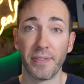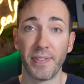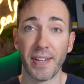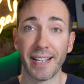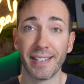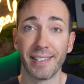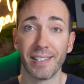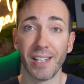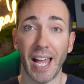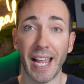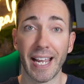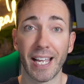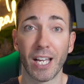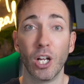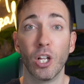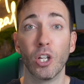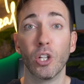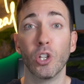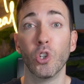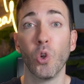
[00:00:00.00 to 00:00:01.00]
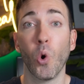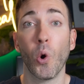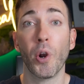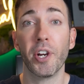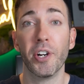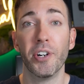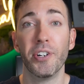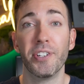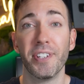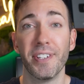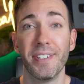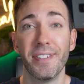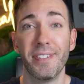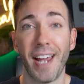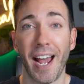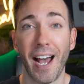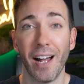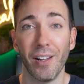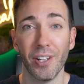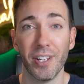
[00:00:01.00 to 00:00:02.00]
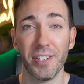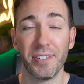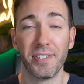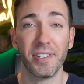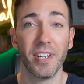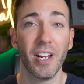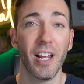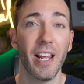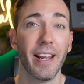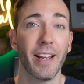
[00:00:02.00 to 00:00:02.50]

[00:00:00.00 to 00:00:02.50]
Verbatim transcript: Things like lawyers in Dallas,